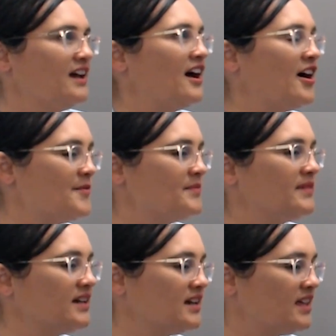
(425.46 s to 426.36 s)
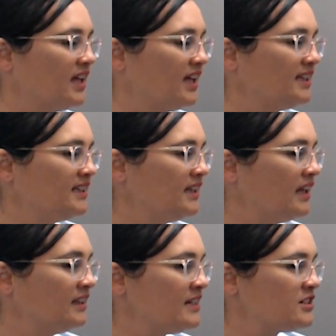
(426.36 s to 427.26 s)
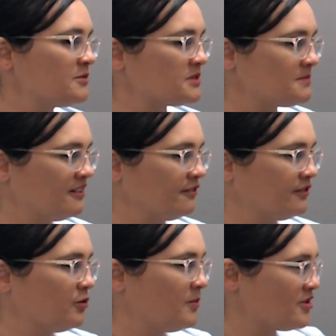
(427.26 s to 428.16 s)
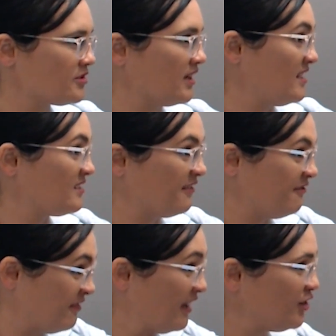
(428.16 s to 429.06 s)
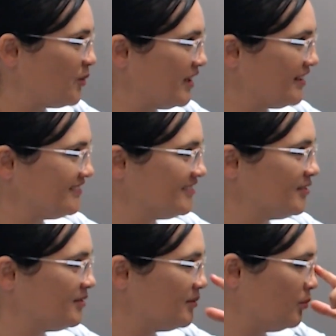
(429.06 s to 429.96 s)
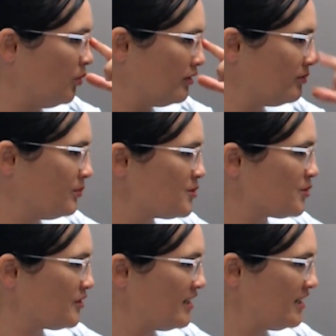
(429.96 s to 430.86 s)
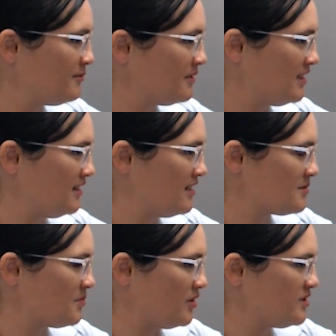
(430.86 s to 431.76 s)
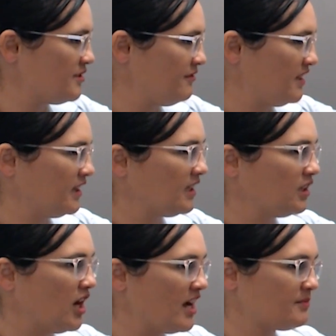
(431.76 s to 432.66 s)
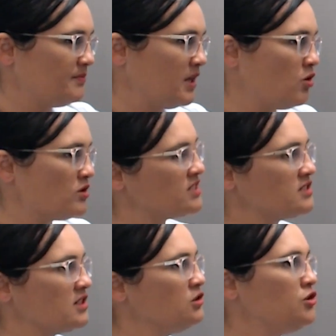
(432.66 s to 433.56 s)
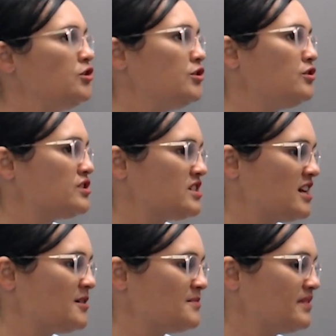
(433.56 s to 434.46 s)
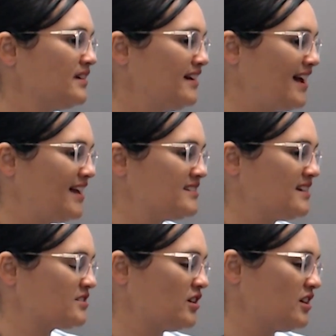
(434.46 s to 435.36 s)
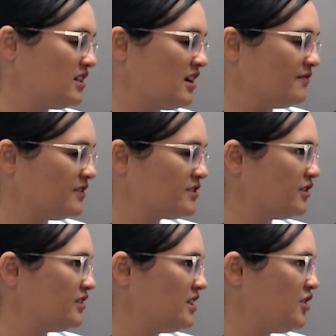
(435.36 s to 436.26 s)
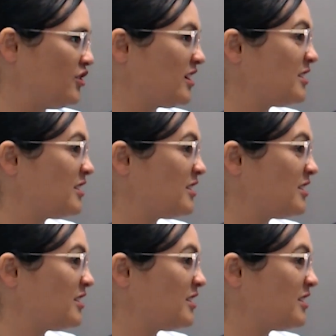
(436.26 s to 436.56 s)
a leadership itself, and almost, I guess, like valuing what was already within, as opposed to feeling like because it's a new step and it's outside of your comfort zone that you got to